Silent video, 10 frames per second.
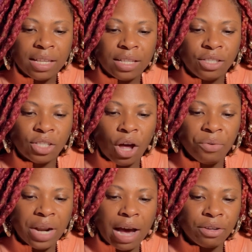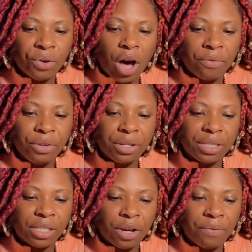so now you offer
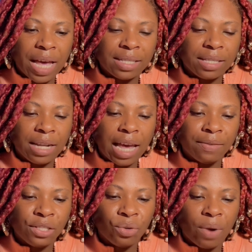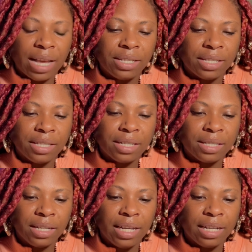yourself as slaves to righteousness
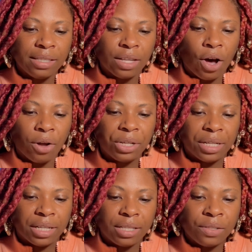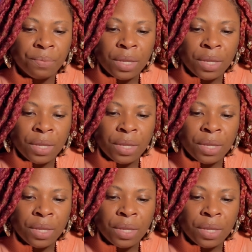leading to holiness.